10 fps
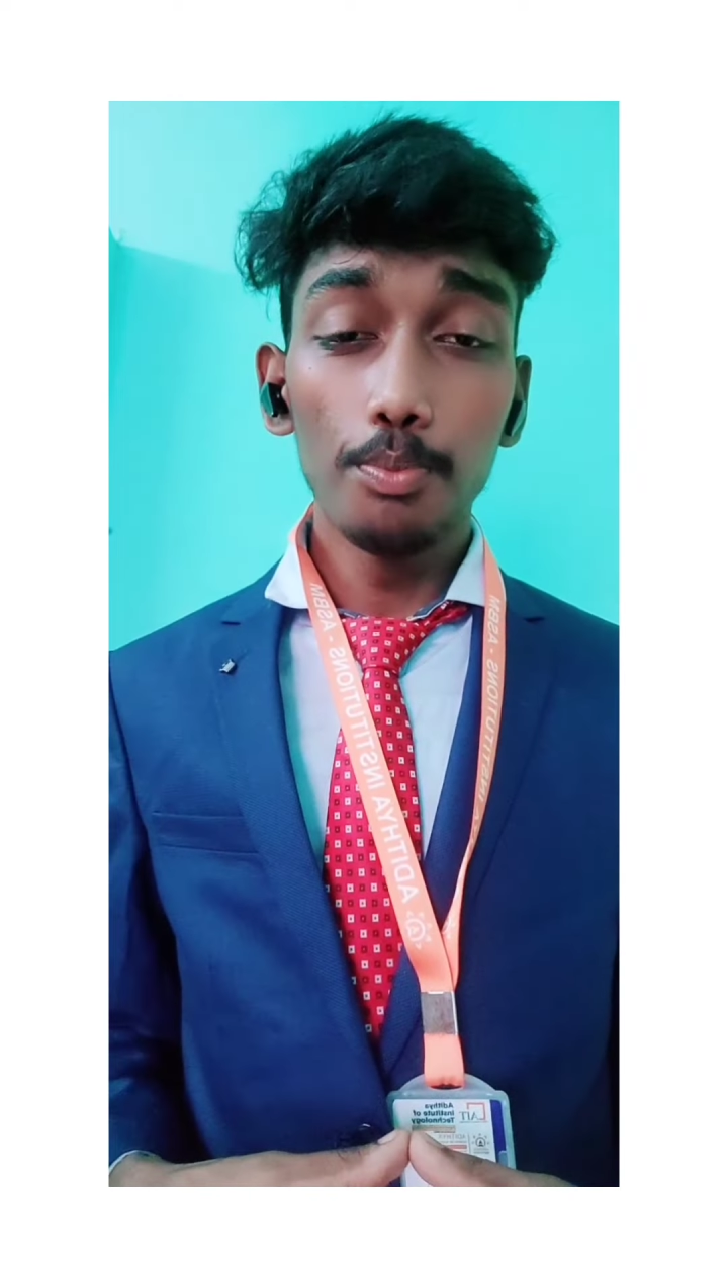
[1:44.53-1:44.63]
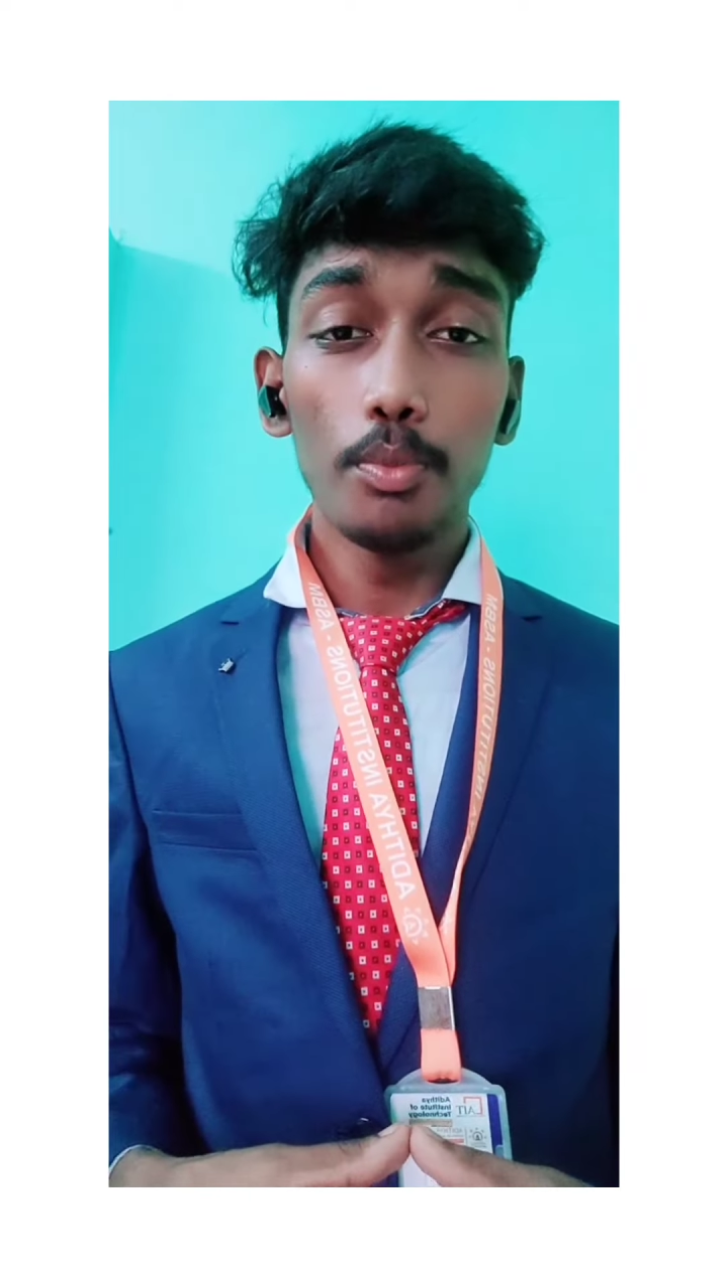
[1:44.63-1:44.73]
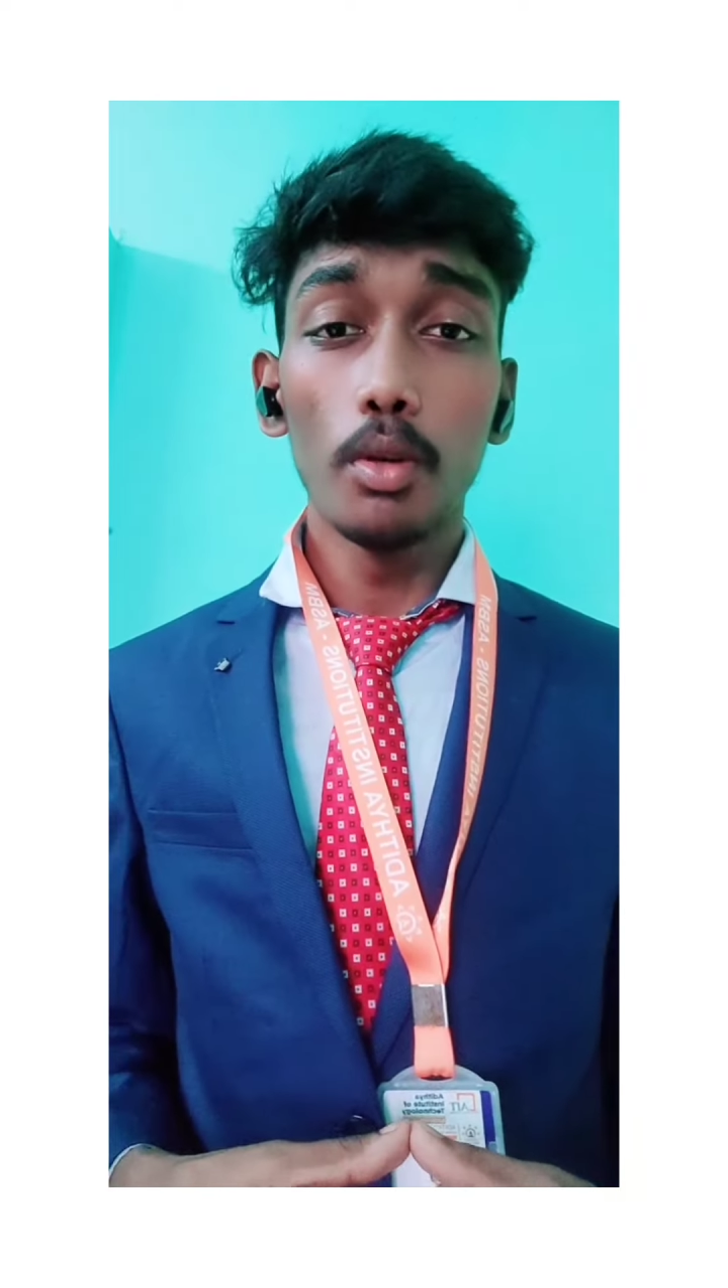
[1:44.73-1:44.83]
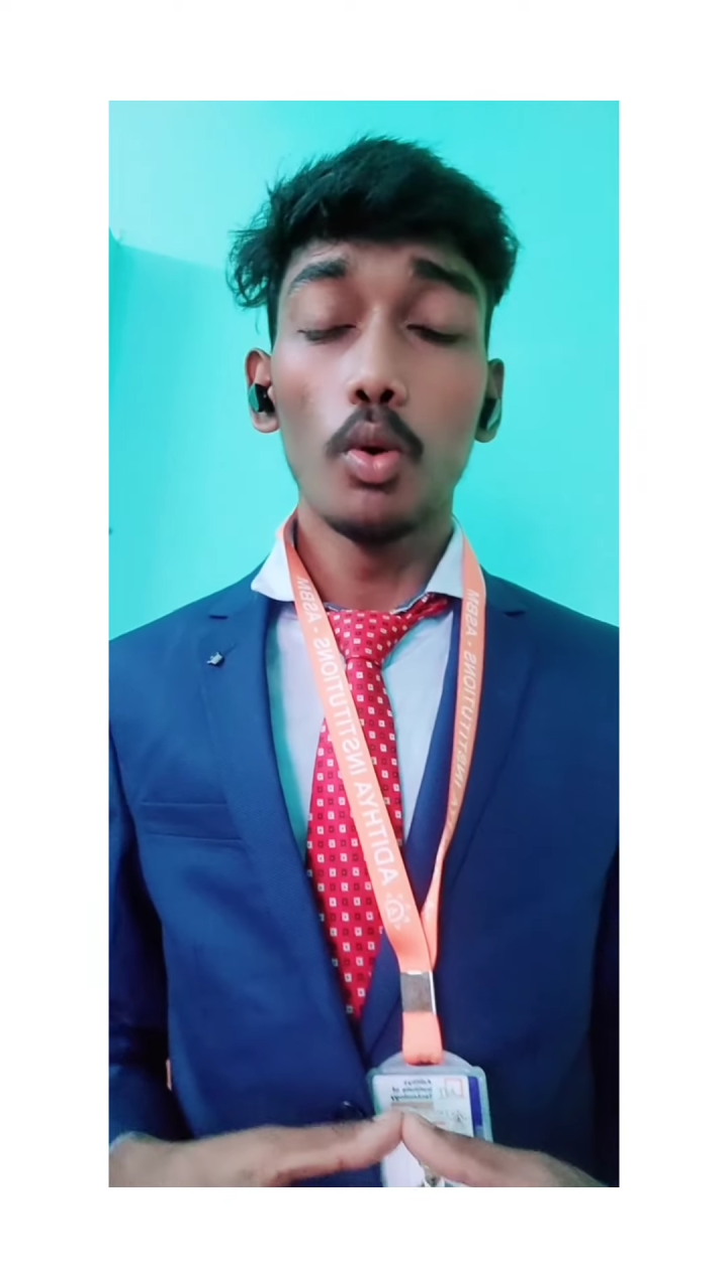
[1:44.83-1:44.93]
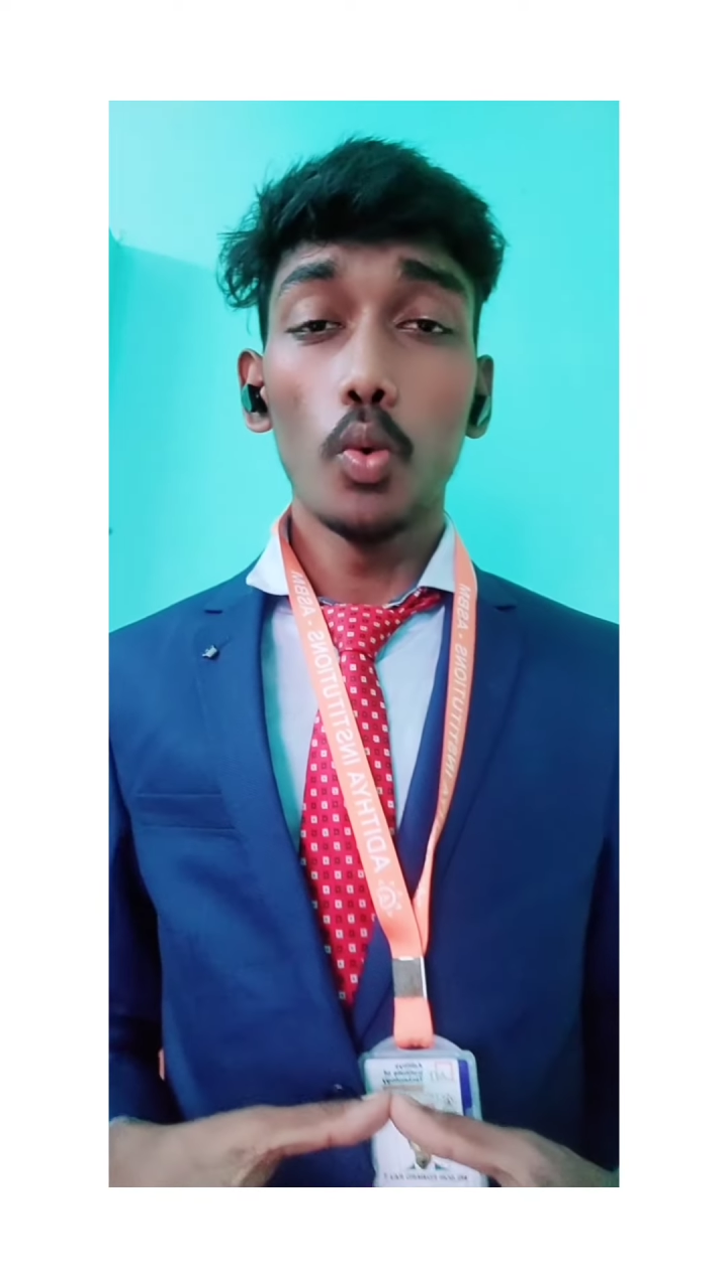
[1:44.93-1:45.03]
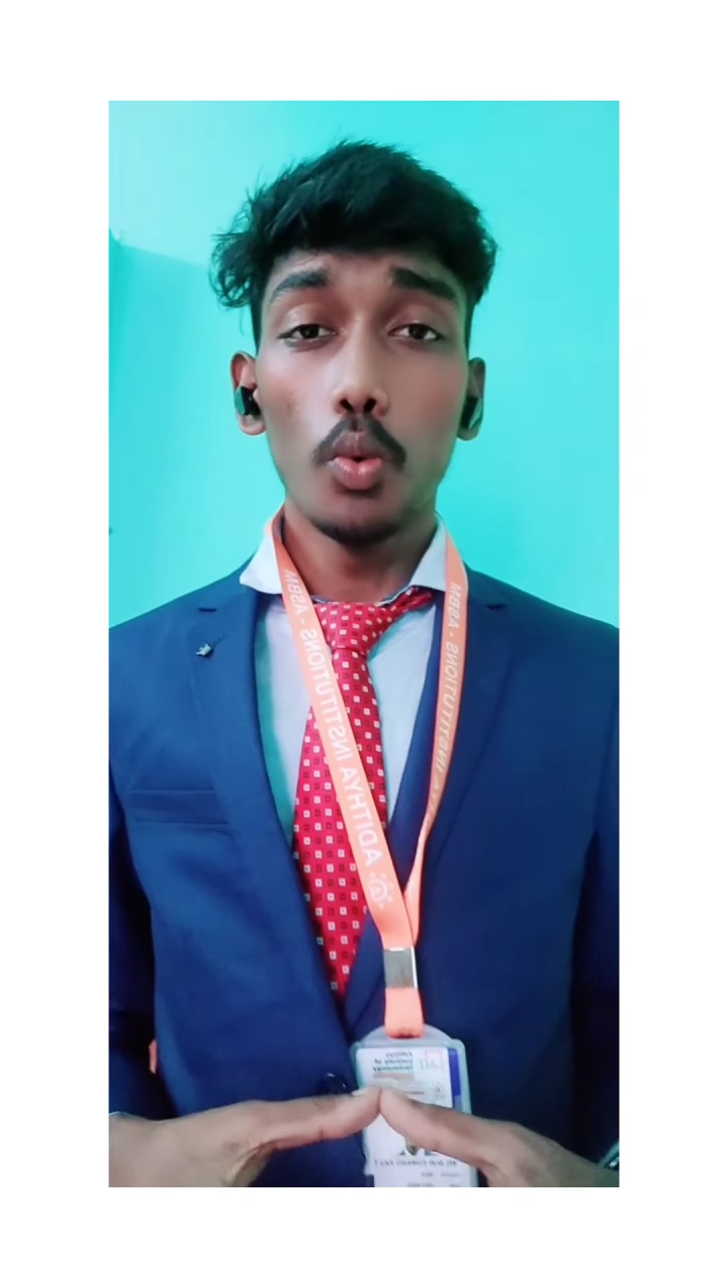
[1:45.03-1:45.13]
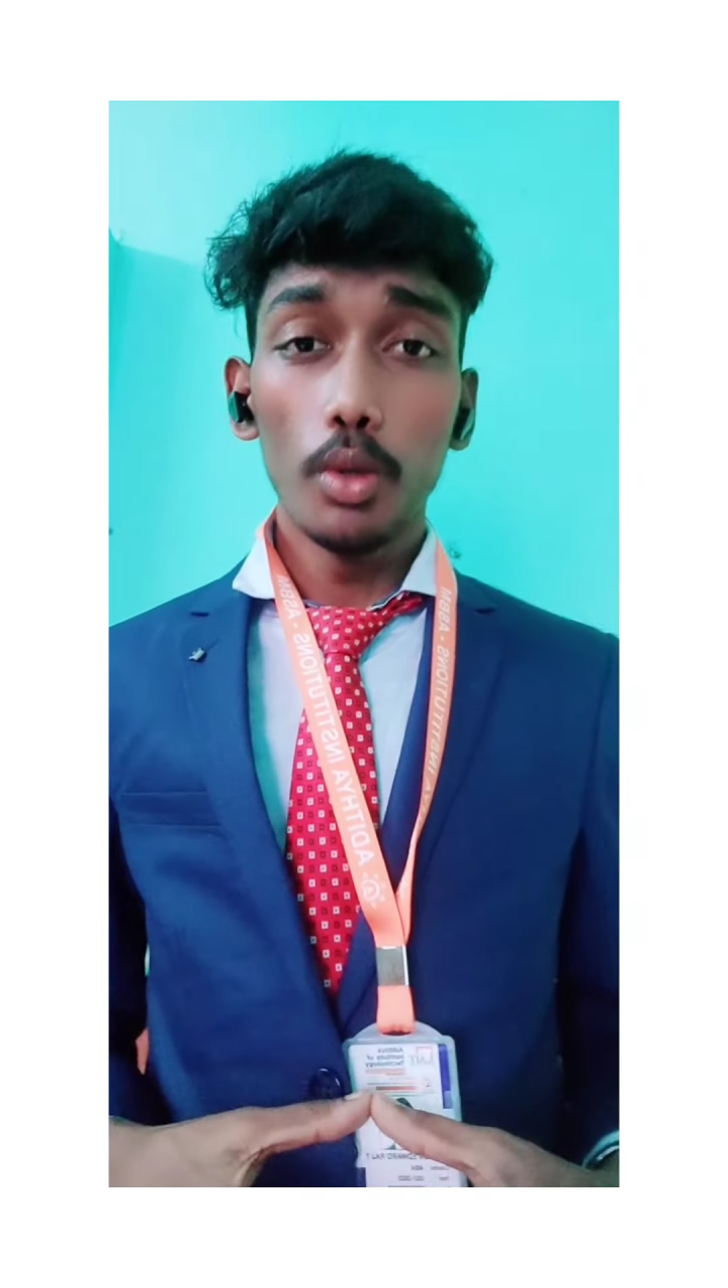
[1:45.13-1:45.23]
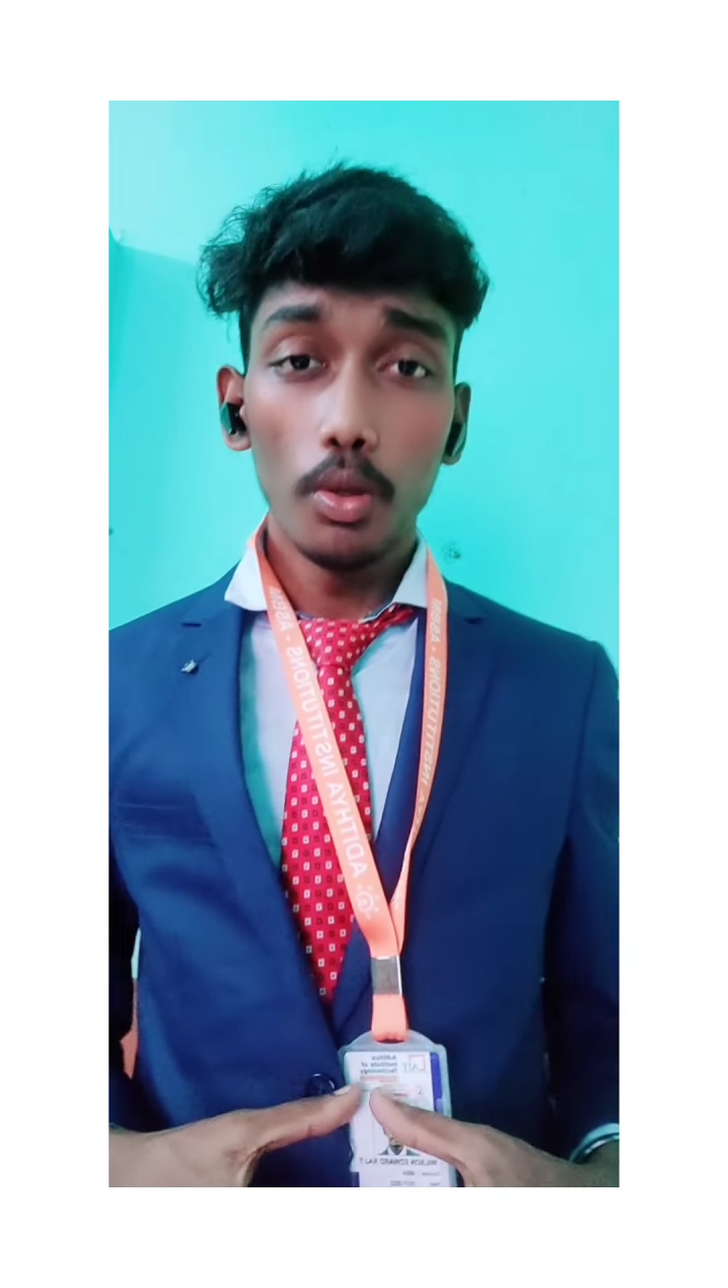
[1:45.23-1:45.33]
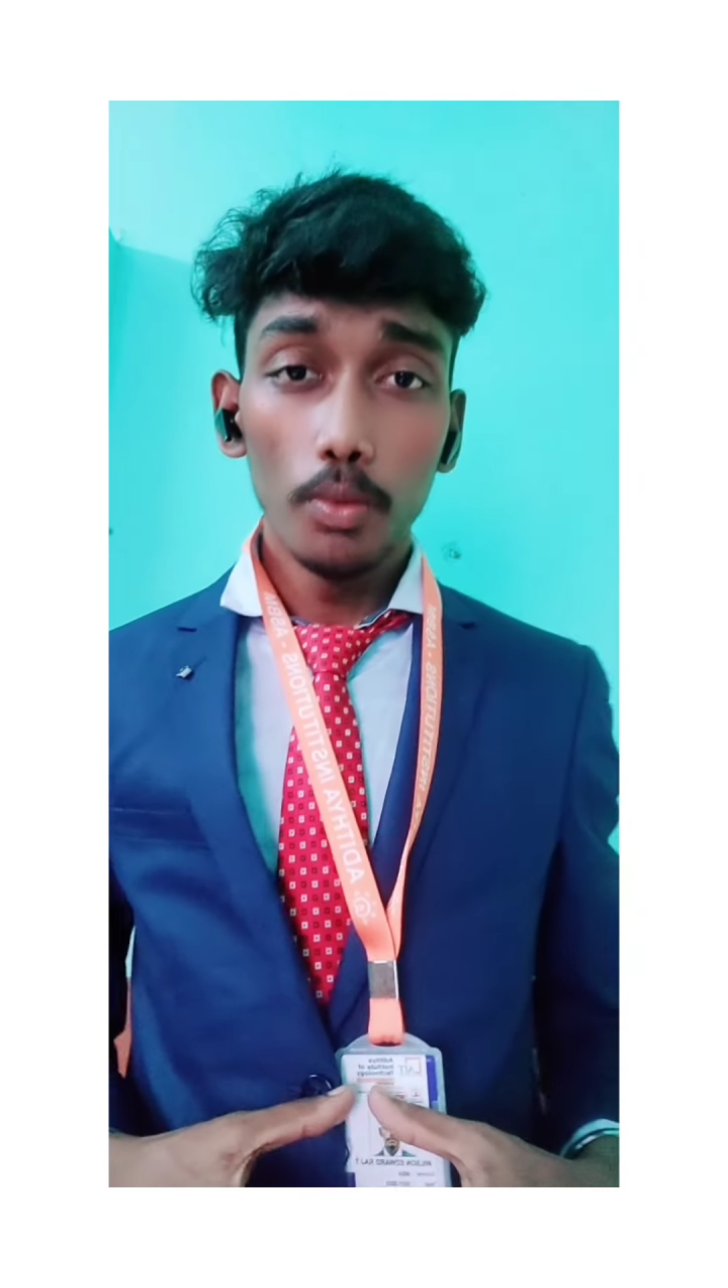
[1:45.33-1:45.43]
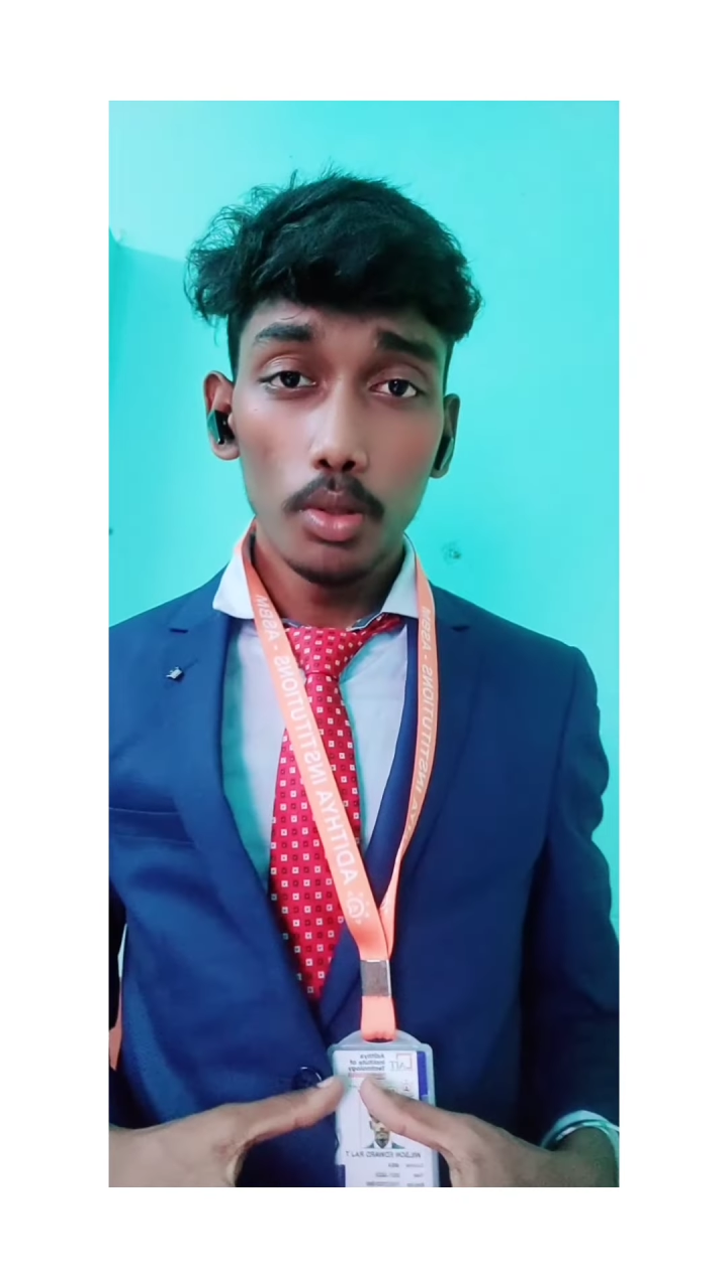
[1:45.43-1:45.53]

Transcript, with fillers: a valuable